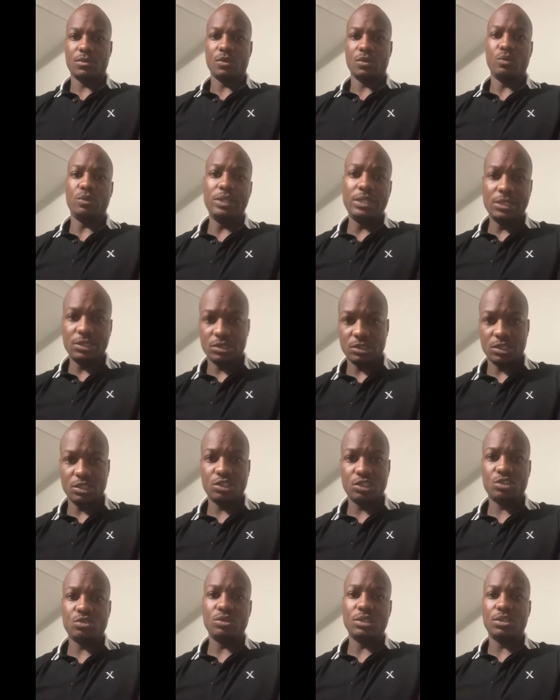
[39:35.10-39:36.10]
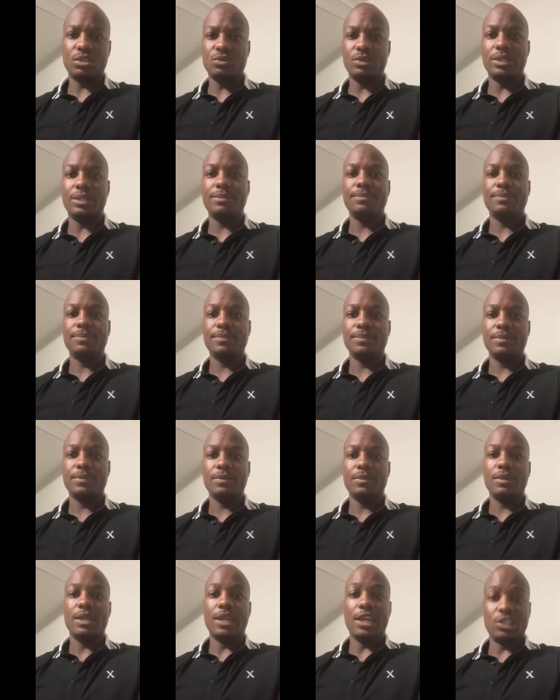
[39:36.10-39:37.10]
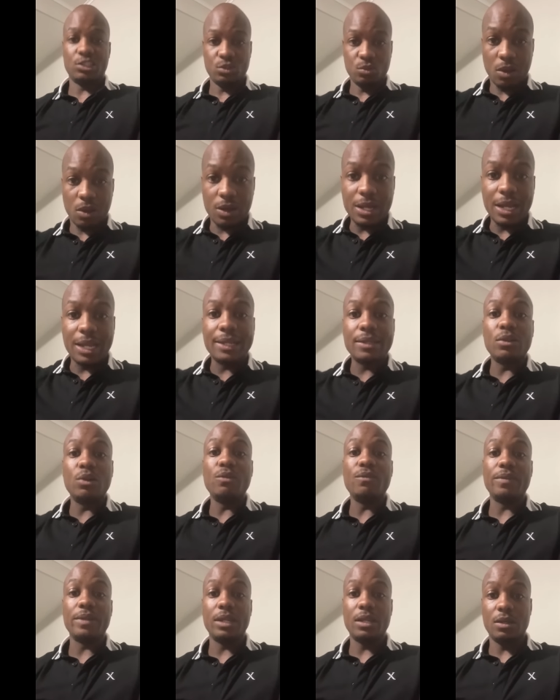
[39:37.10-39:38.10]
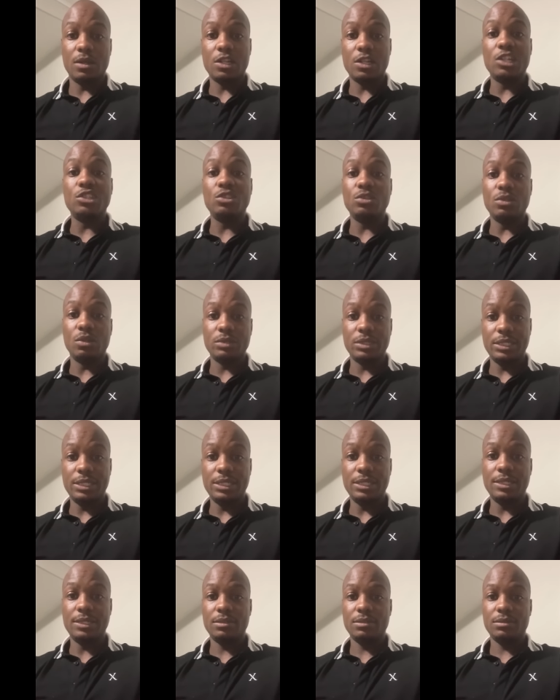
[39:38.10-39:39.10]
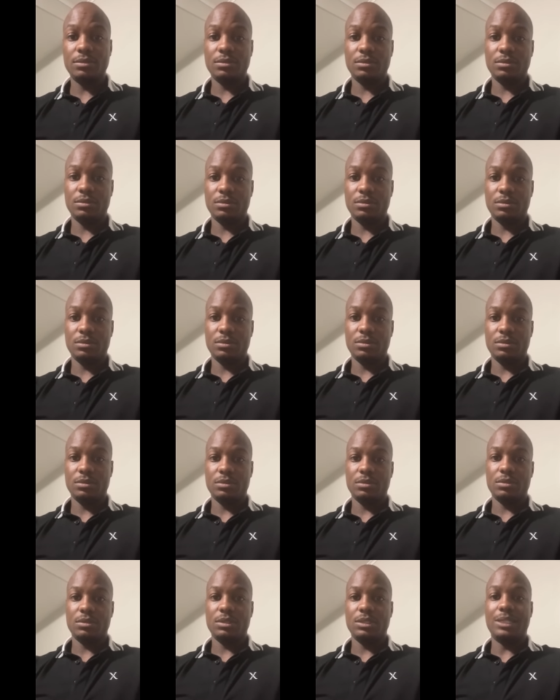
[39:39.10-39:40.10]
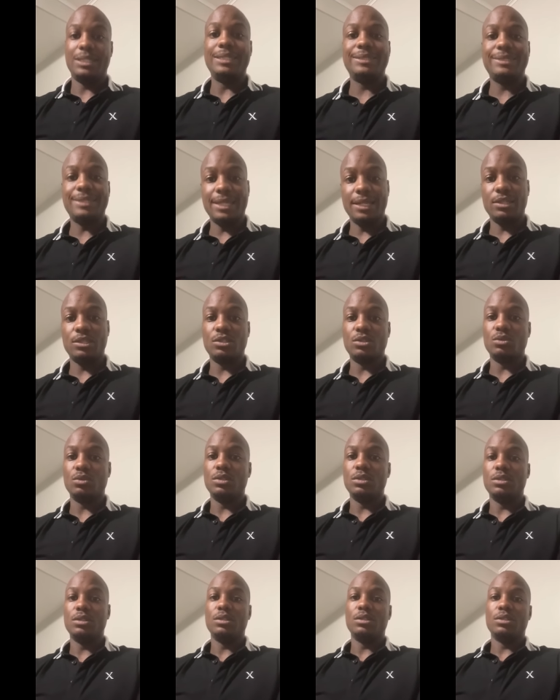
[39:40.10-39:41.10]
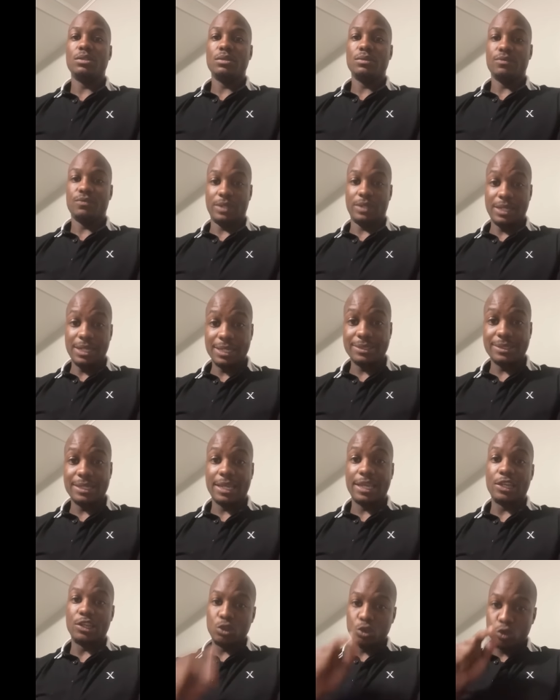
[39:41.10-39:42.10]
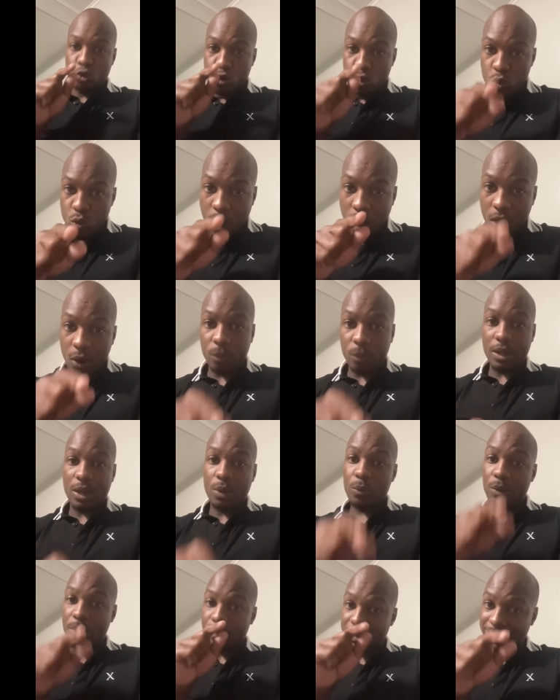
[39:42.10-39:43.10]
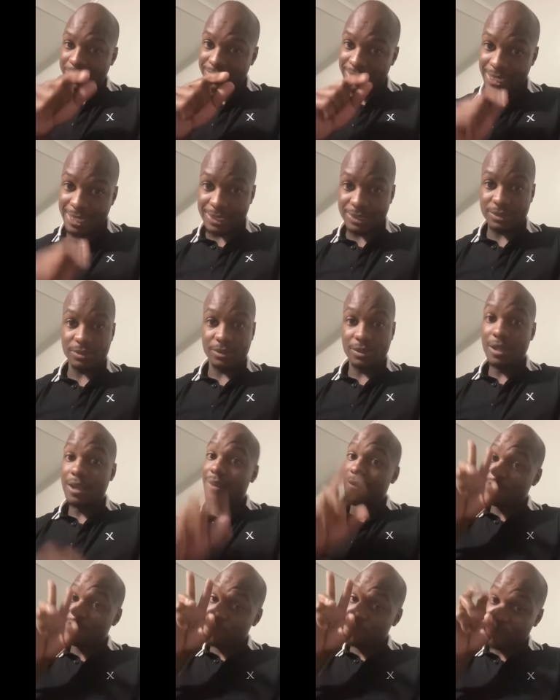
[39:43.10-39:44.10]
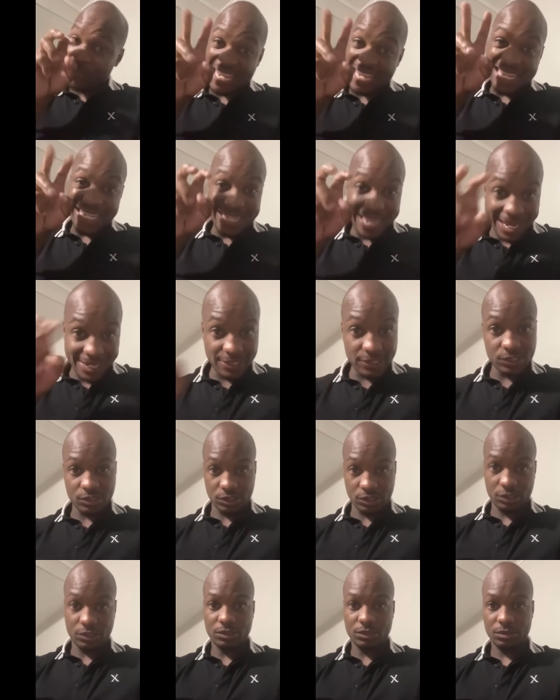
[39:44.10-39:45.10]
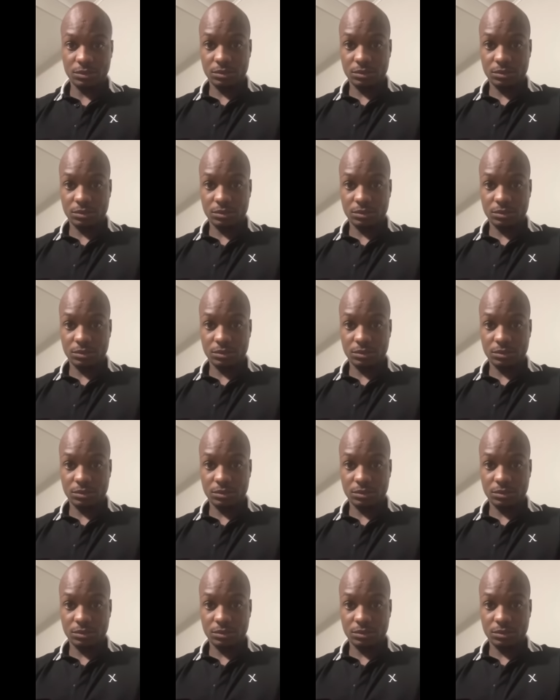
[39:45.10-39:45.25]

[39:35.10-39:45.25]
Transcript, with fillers: Read Psalms 23 as you walk out the door from now because you're going to need it. Keep telling you, for anything, you walk around with protection, fake gangsters.